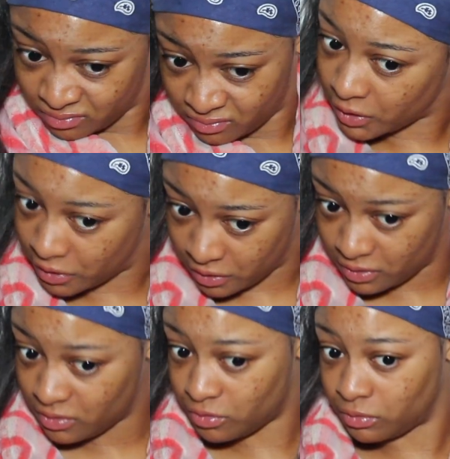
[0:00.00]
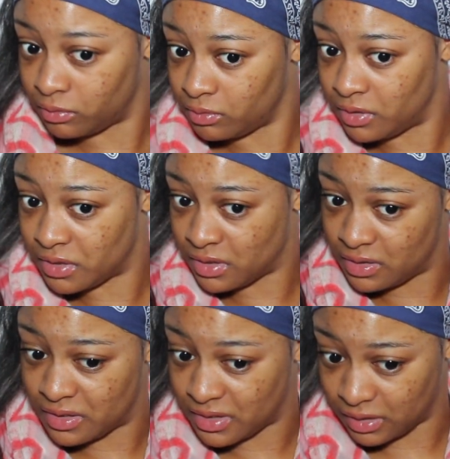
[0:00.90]
Okay, so this is
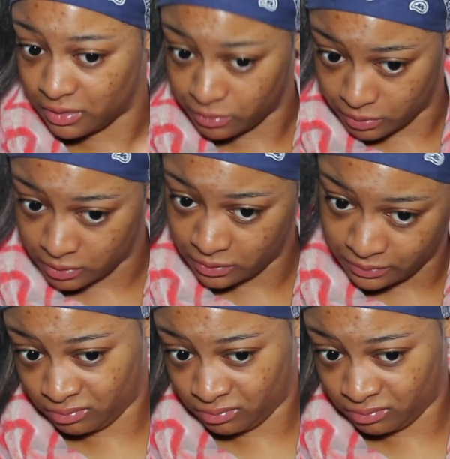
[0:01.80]
the second one.